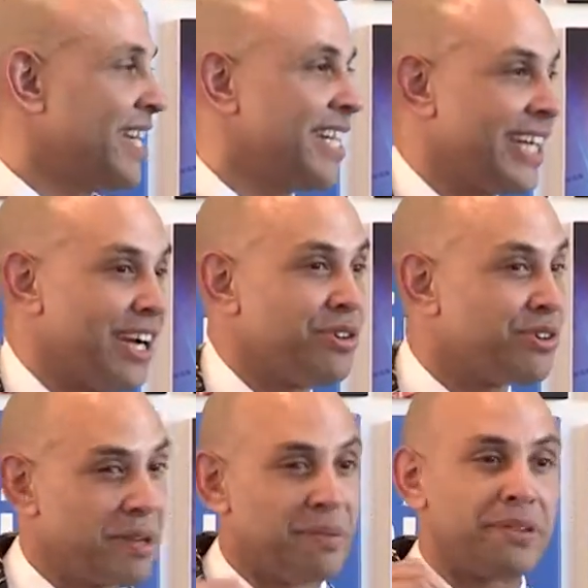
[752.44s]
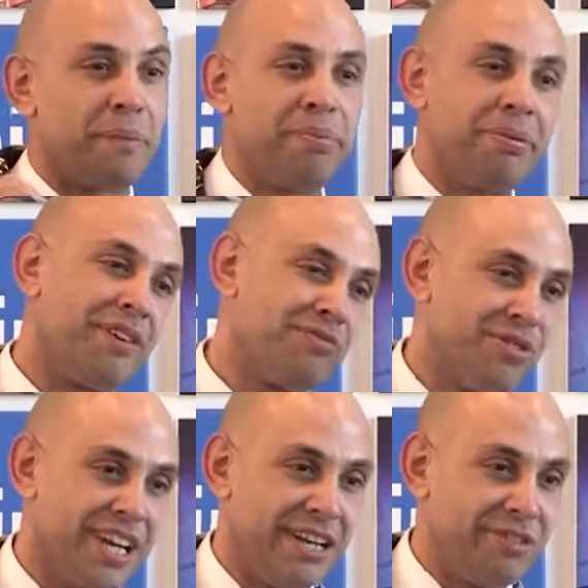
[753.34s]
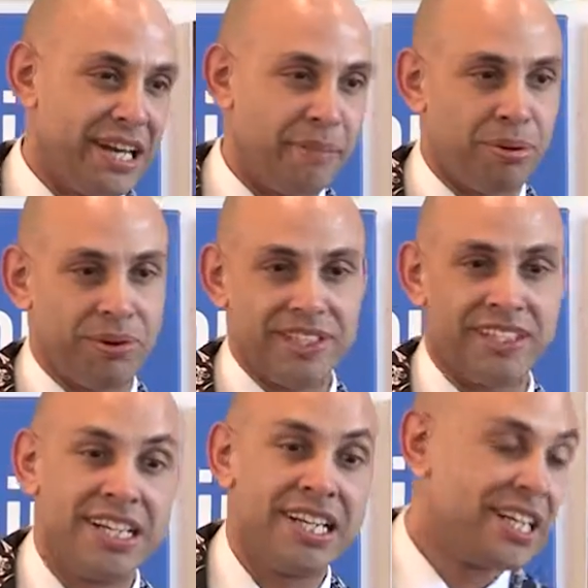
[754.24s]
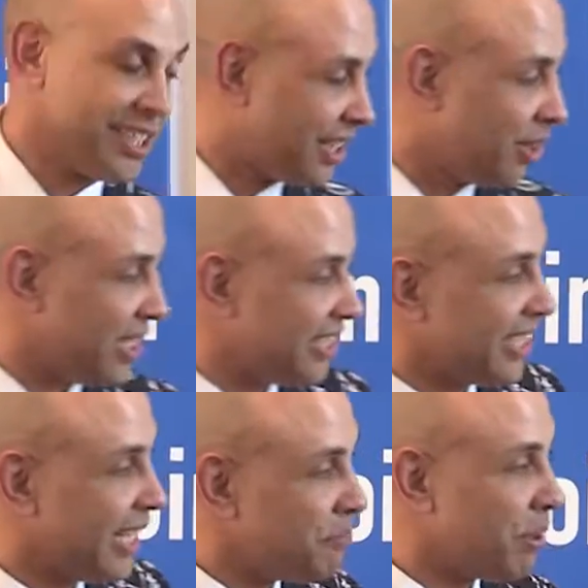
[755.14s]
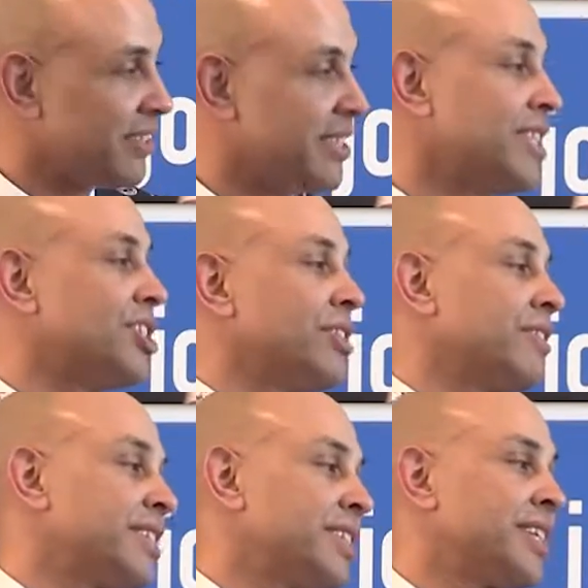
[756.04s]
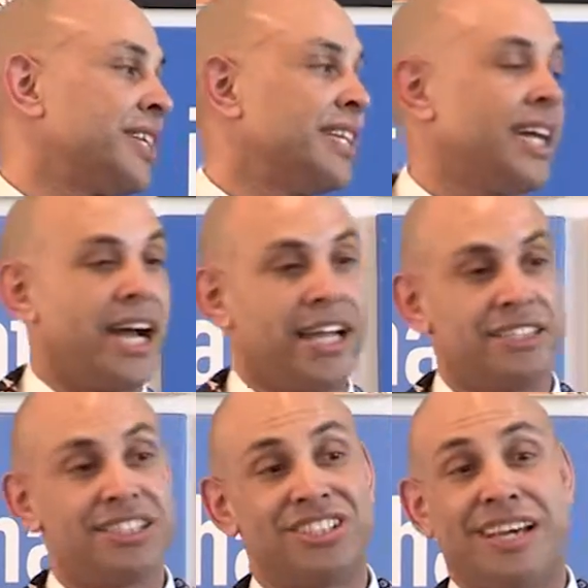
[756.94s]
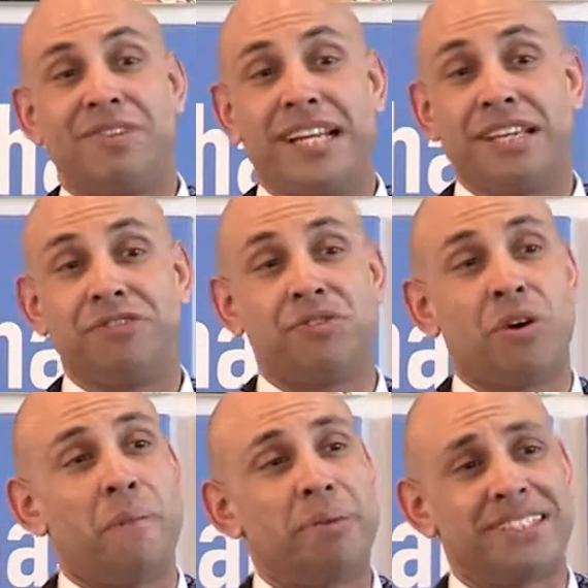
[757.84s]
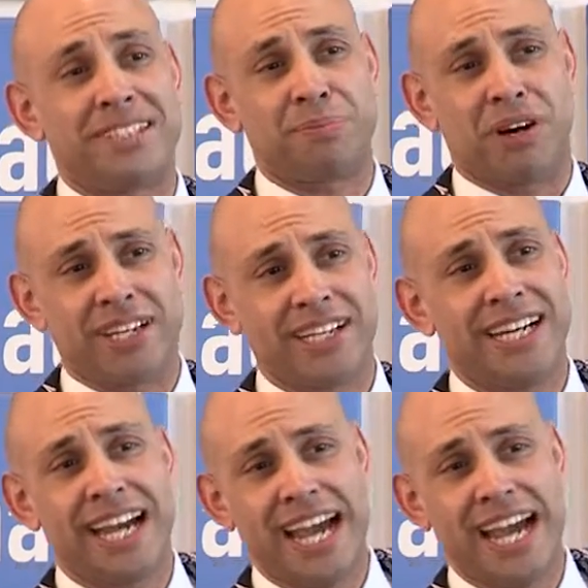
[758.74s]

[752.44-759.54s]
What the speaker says: Shareholder agreements are really, really important. So is key person insurance. And just generally, if you've got a business partner,